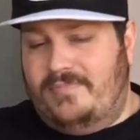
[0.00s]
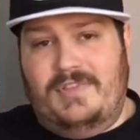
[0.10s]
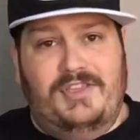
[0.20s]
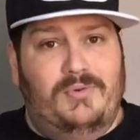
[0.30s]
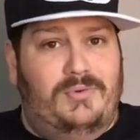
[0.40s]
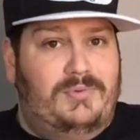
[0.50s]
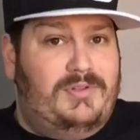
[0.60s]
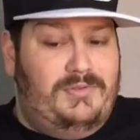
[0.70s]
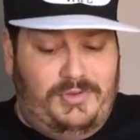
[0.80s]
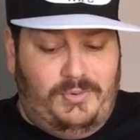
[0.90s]
You will
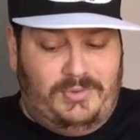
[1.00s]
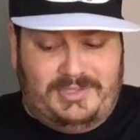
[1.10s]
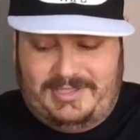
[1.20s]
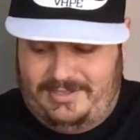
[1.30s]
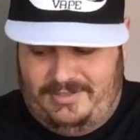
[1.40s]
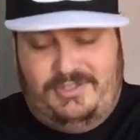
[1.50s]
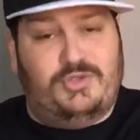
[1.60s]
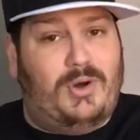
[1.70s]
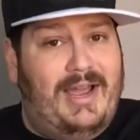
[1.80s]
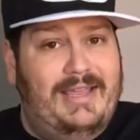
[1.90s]
you will
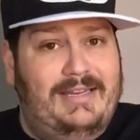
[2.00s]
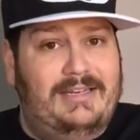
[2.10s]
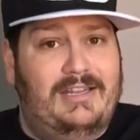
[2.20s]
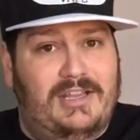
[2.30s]
try it,